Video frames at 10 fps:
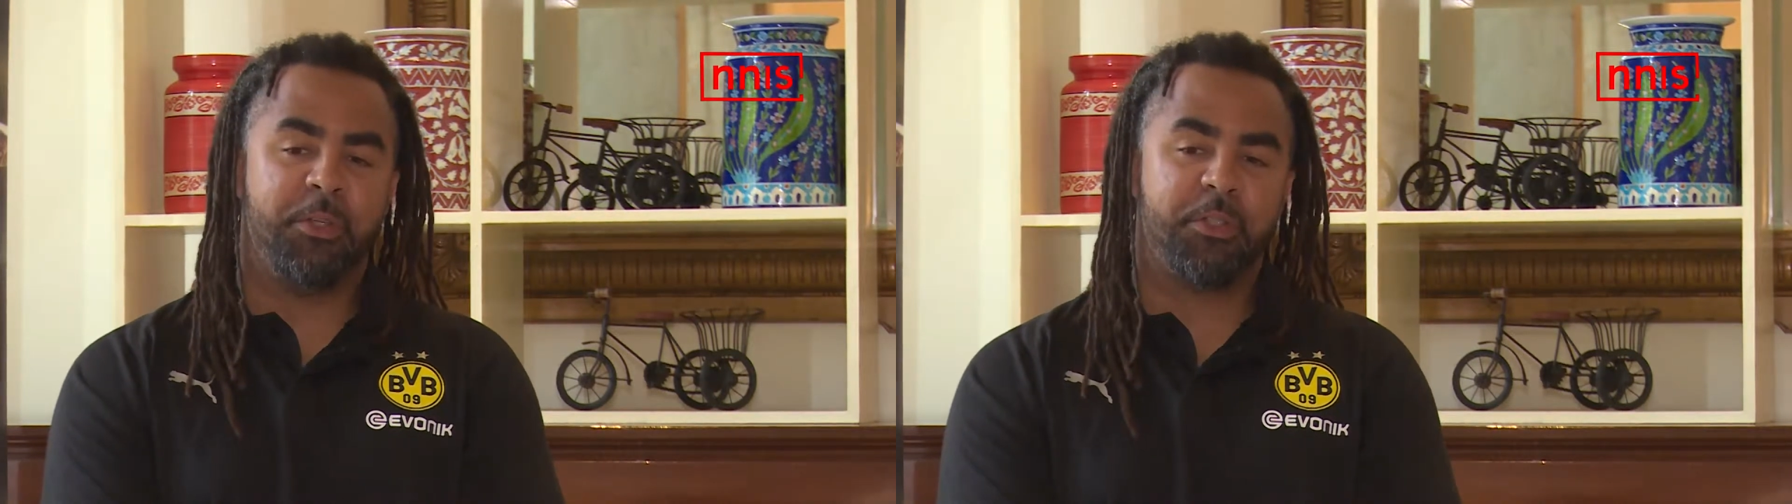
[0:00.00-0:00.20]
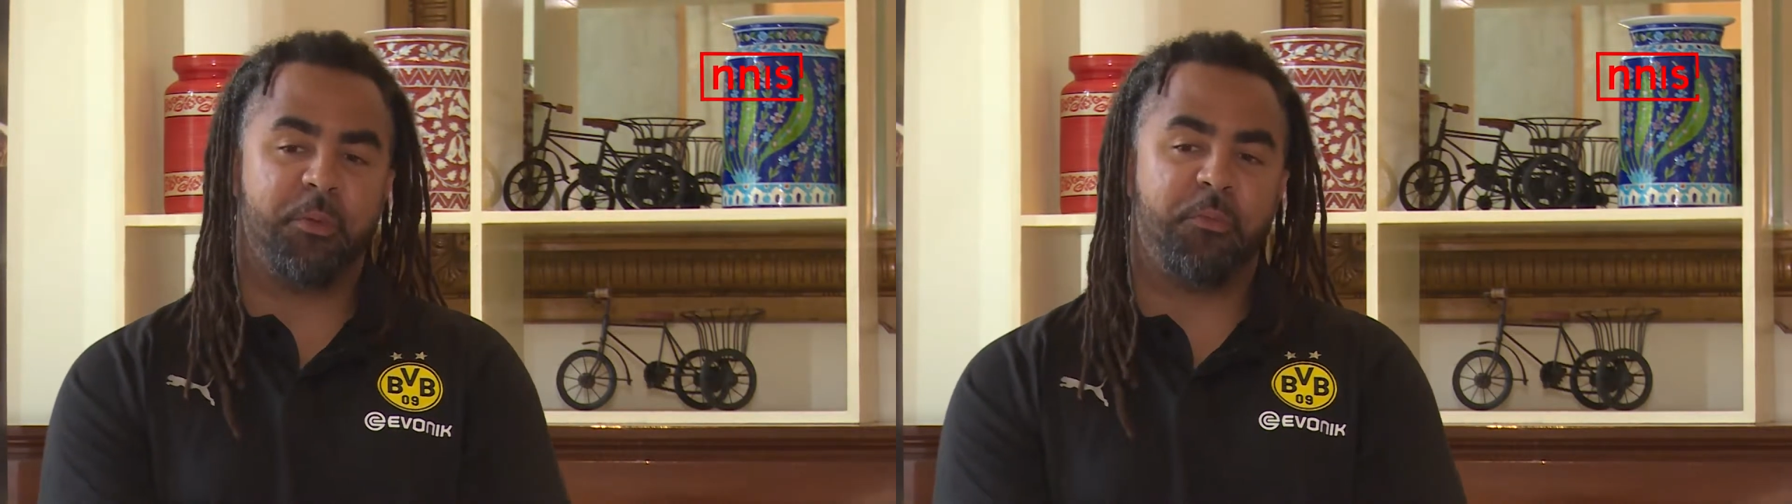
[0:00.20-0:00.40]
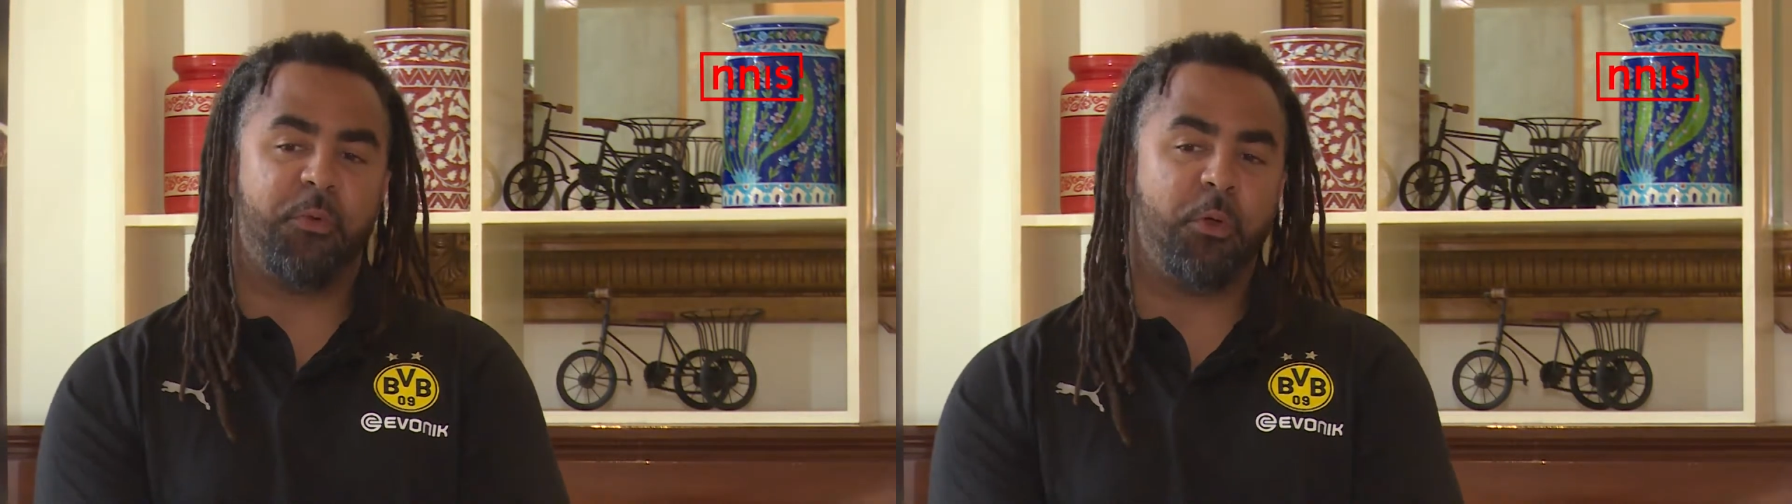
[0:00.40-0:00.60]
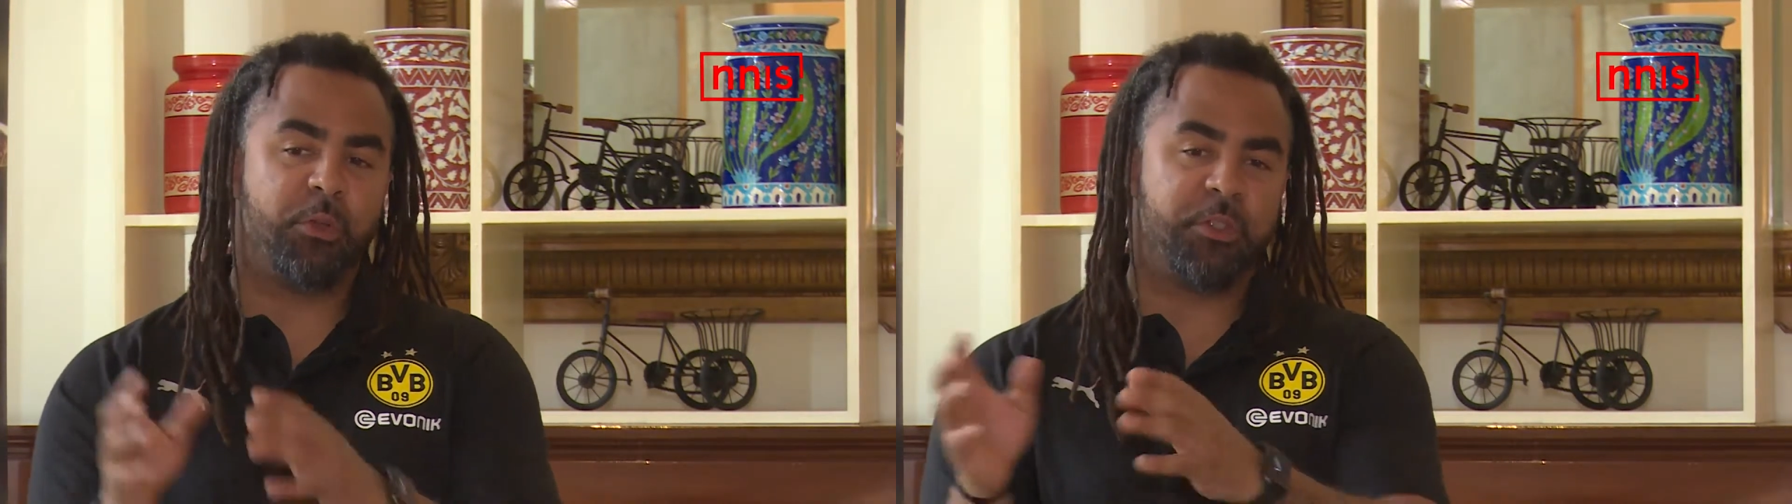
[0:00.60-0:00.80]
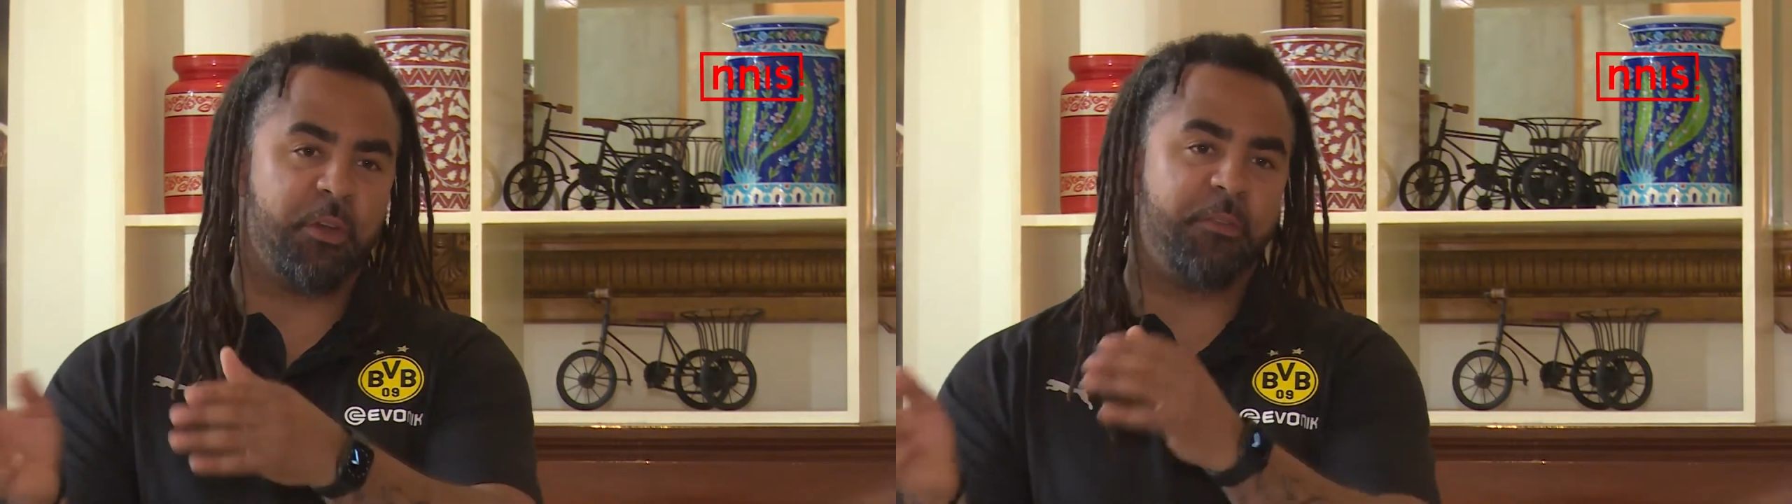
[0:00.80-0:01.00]
some
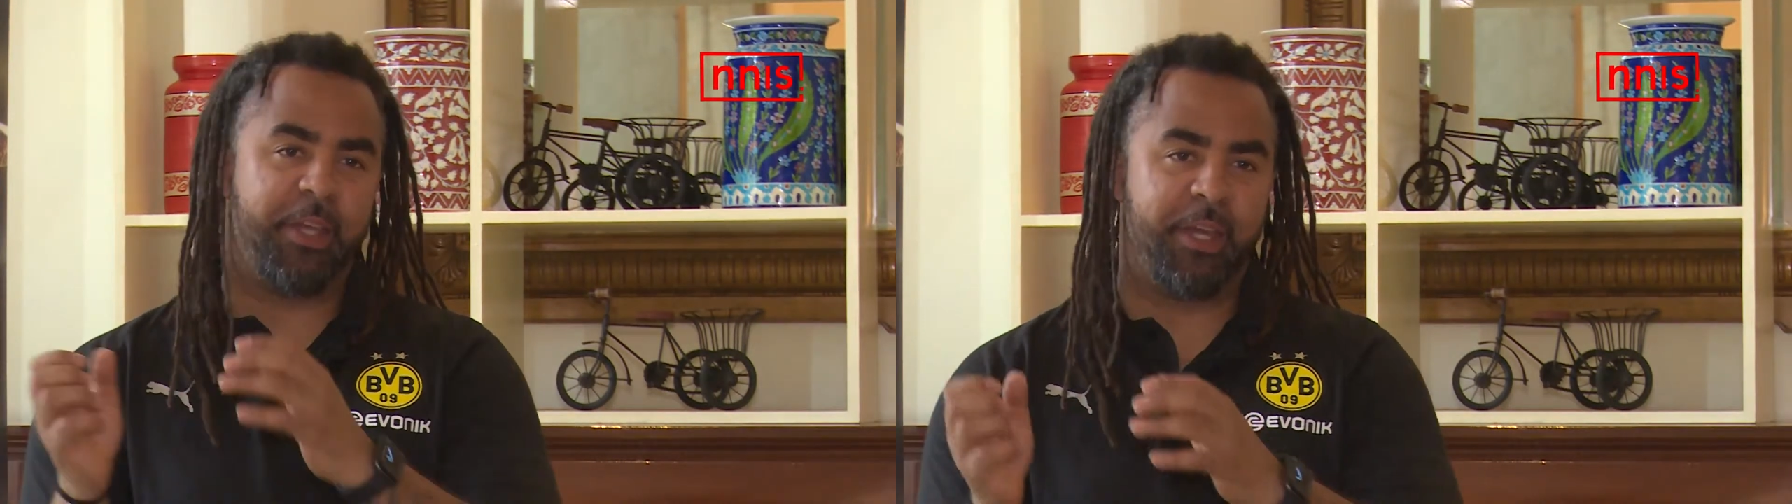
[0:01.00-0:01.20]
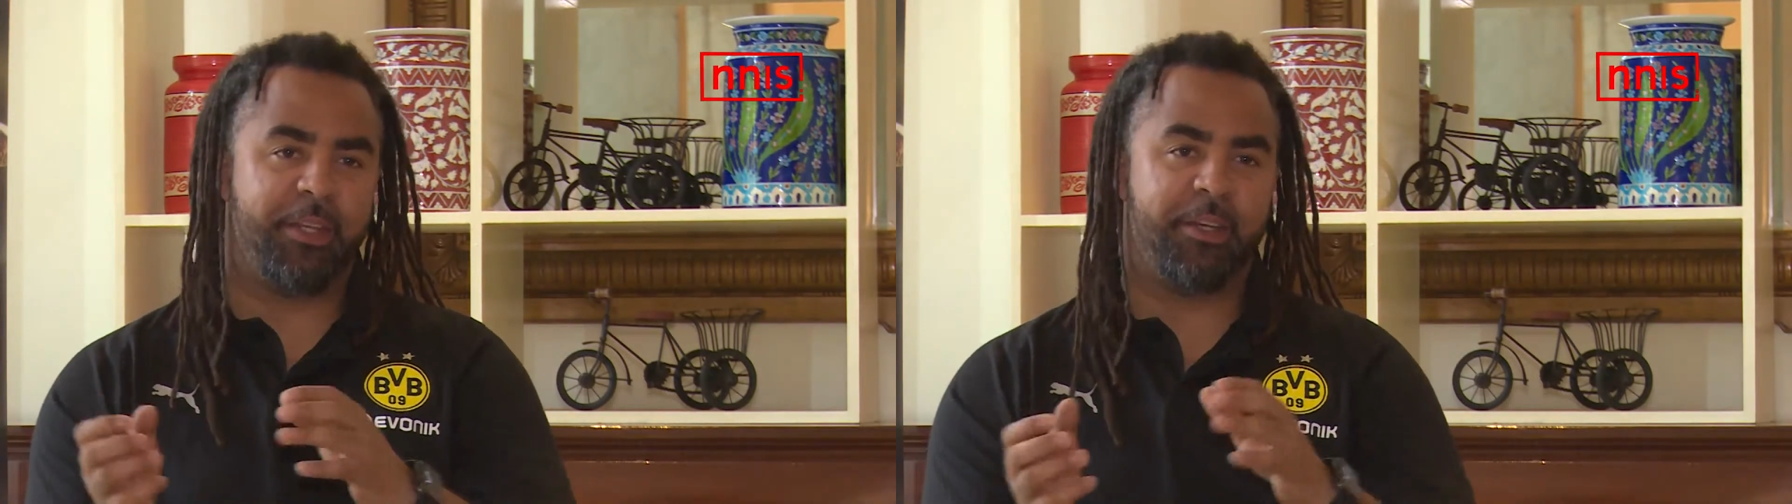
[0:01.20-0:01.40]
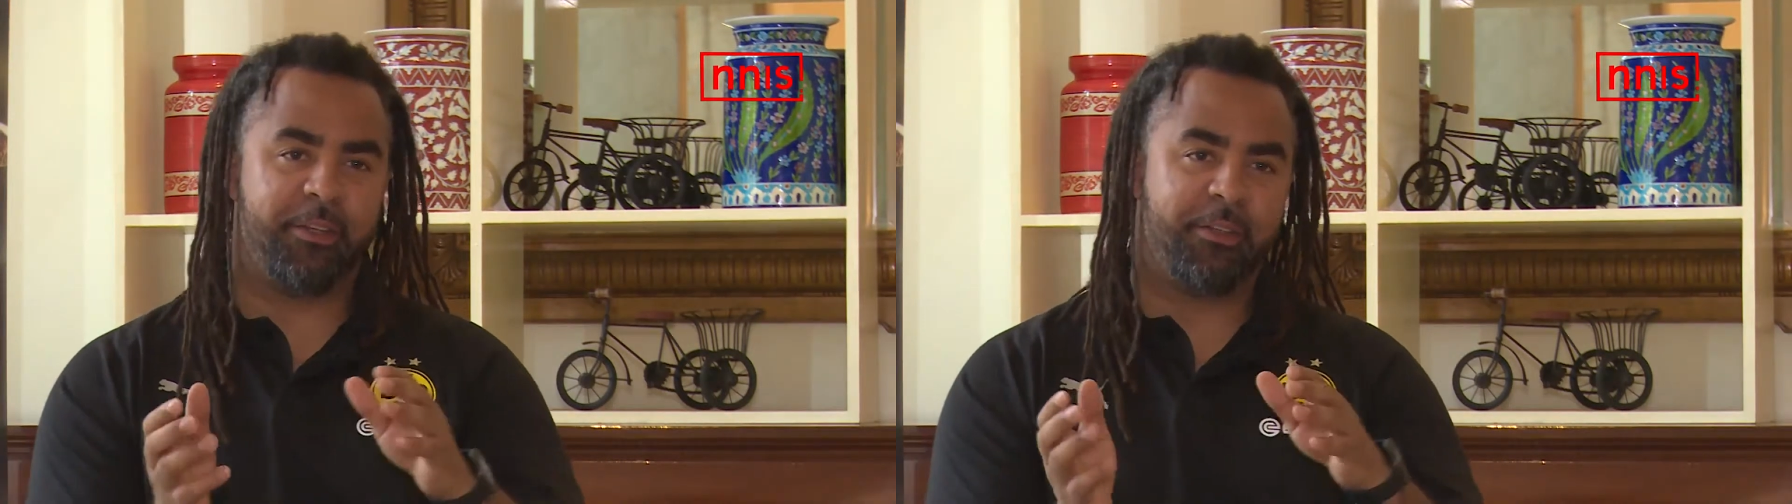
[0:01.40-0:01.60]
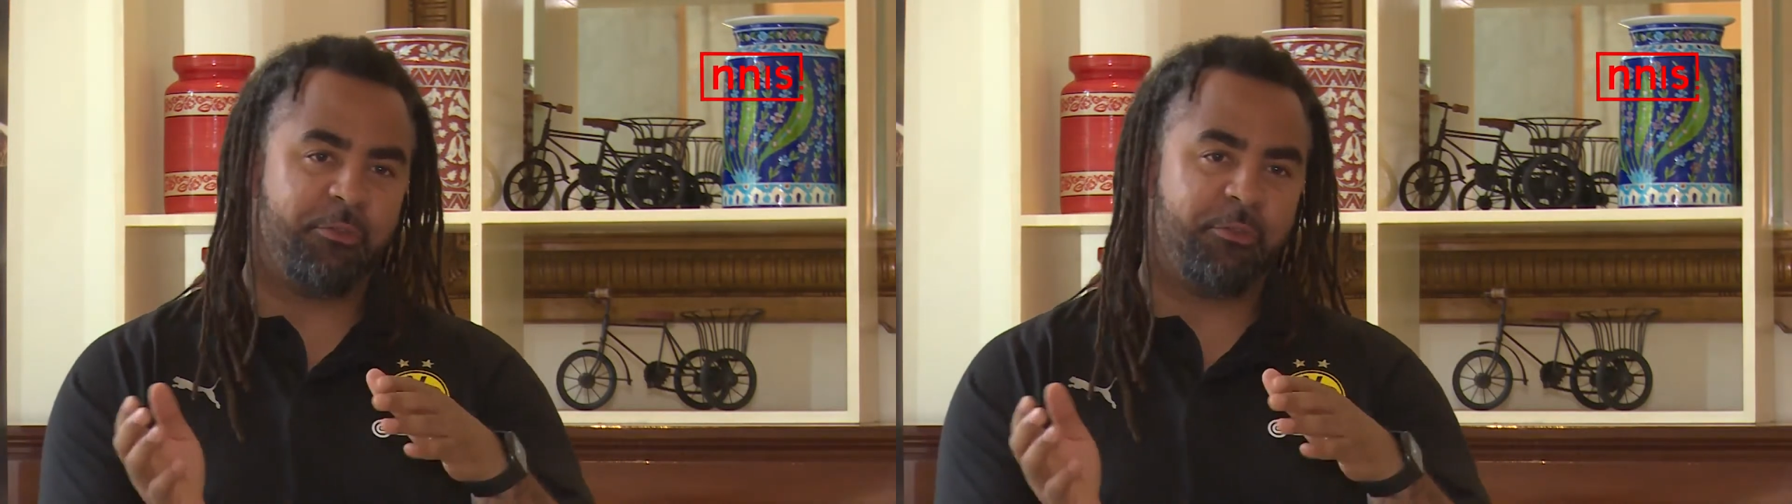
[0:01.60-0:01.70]
focus off that and